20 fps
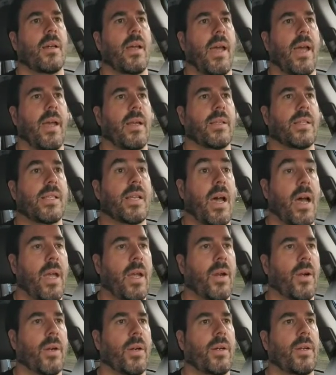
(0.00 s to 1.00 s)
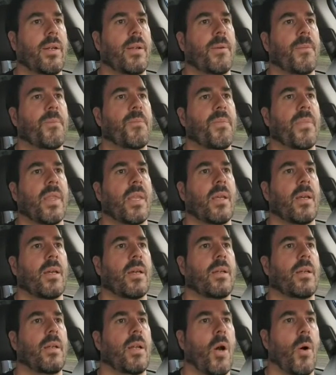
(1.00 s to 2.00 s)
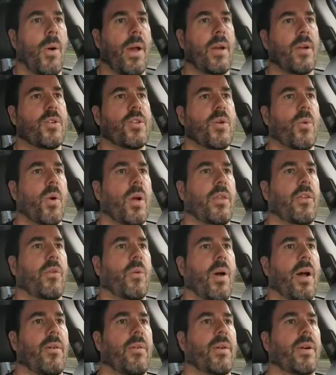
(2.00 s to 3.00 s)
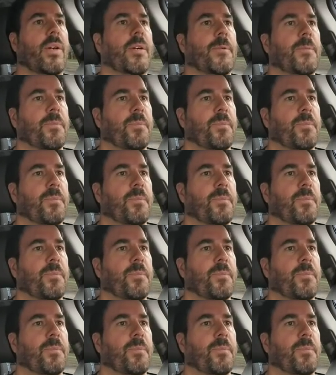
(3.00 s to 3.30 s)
and tired, no energy whatsoever.